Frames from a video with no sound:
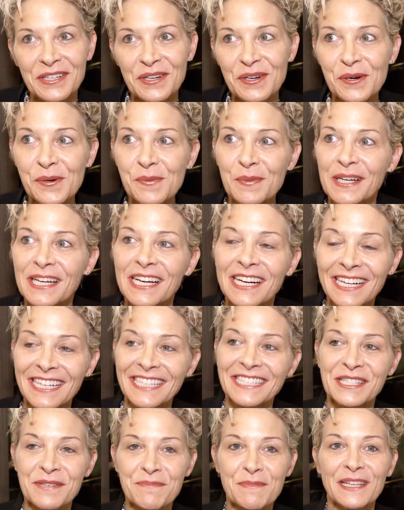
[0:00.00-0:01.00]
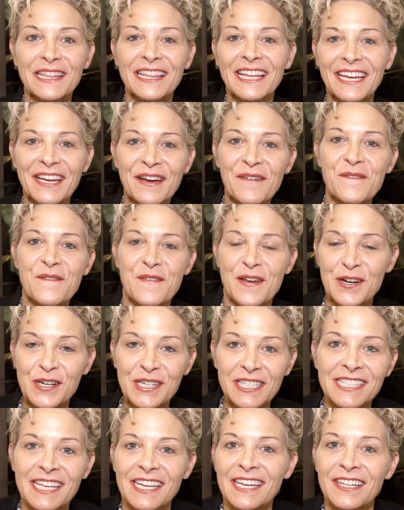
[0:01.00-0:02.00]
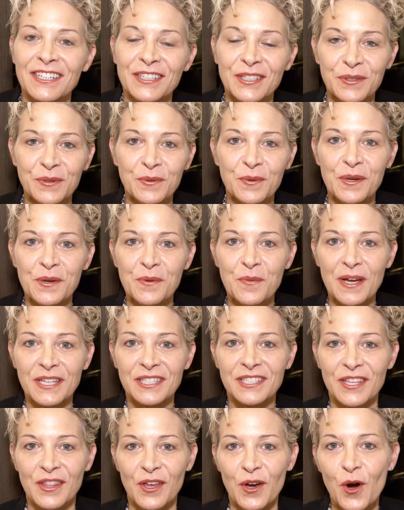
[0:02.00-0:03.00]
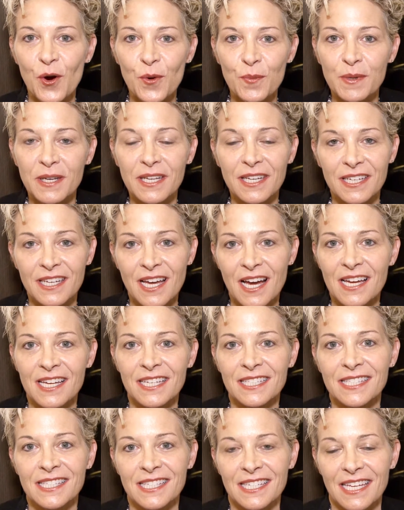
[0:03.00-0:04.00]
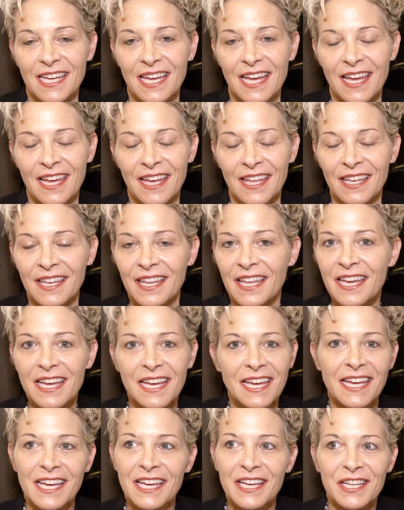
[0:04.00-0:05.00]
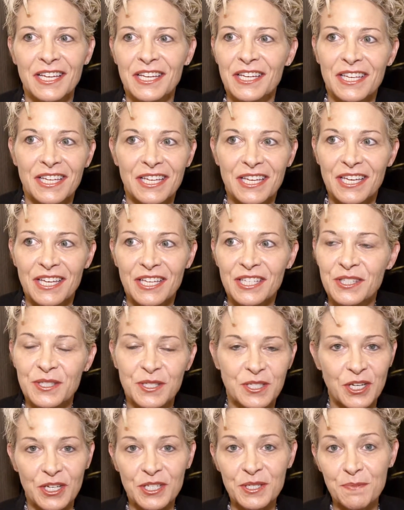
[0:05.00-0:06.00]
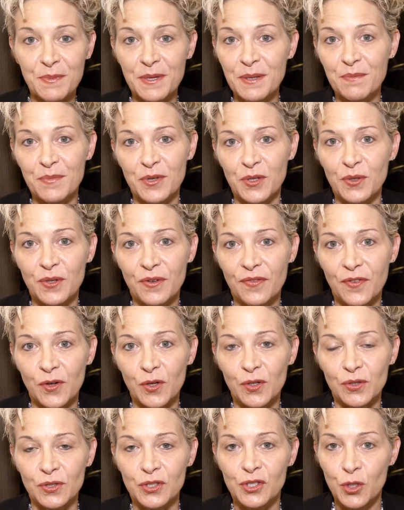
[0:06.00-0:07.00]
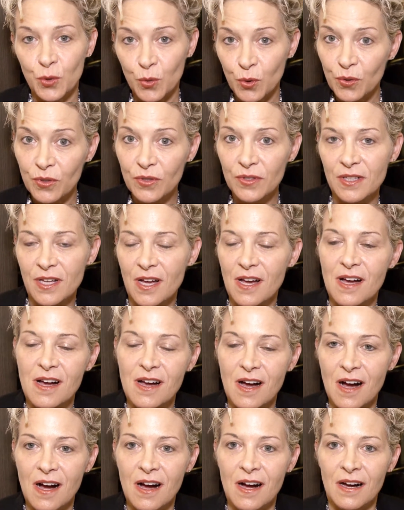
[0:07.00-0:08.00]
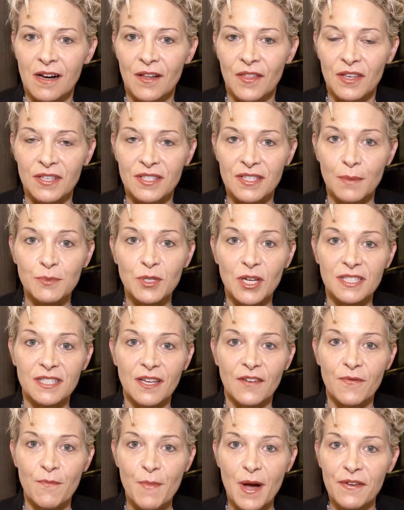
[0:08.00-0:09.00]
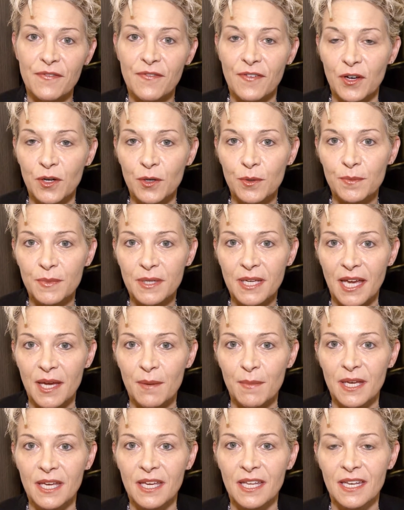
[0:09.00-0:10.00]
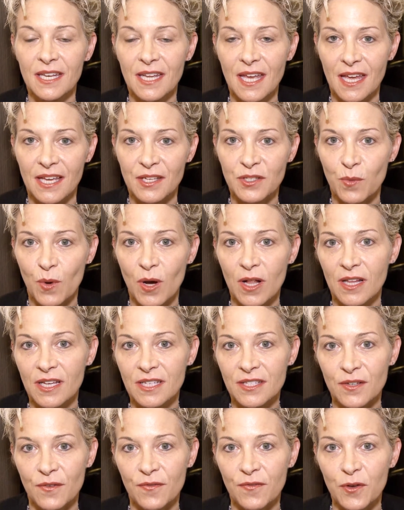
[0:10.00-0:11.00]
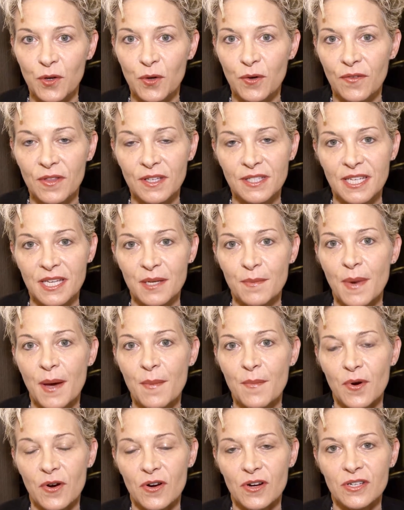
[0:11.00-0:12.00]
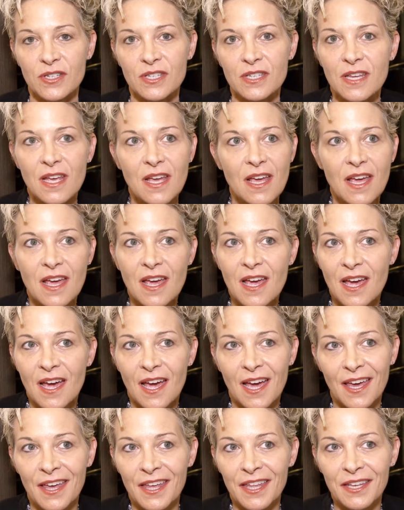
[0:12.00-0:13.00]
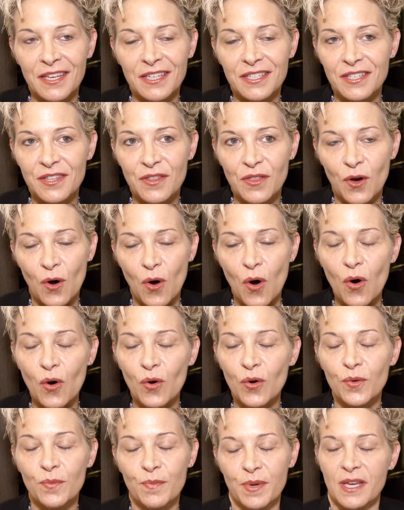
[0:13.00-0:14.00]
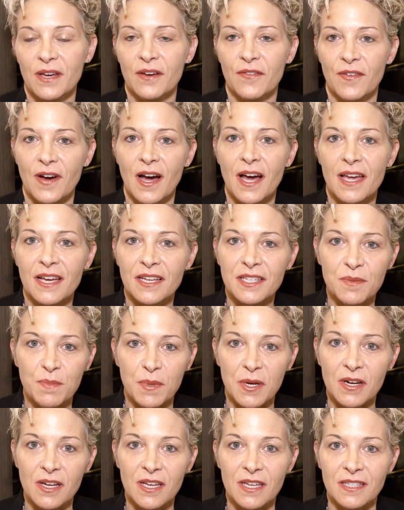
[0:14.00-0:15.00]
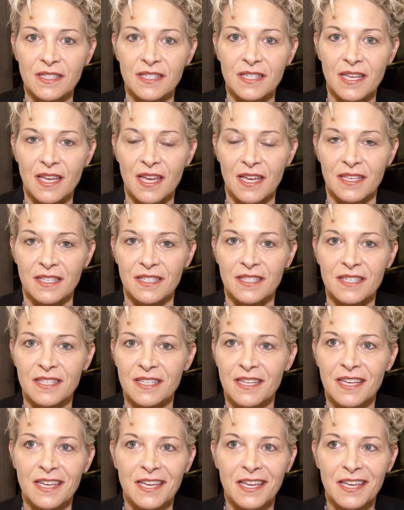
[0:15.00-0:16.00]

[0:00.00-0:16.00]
Oh my God, it's been like a fairy tale. We went to the opening night, and it's just been beautiful. Jewel, the subject of my film, came in, as well as a few of the team members, and the whole BFI experience has